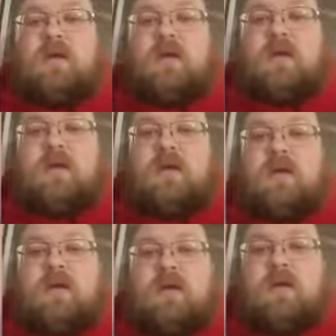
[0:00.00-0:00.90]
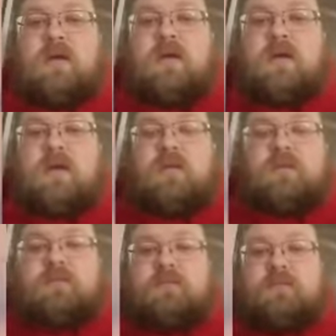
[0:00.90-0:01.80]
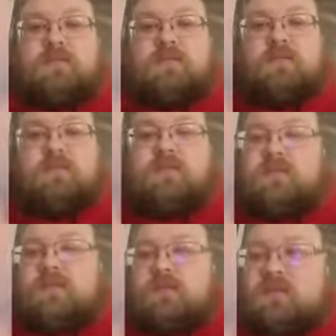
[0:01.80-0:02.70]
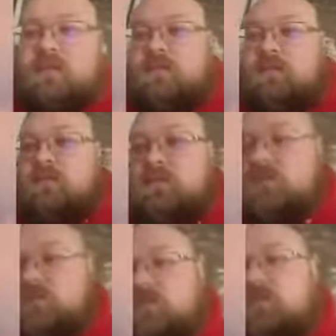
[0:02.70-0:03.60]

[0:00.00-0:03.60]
(silent)